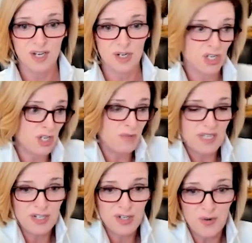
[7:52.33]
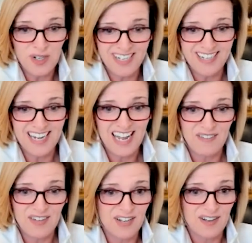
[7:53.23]
should be enjoying
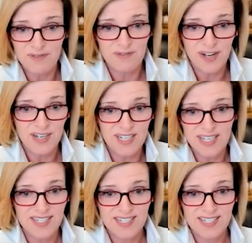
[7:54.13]
and having a fun,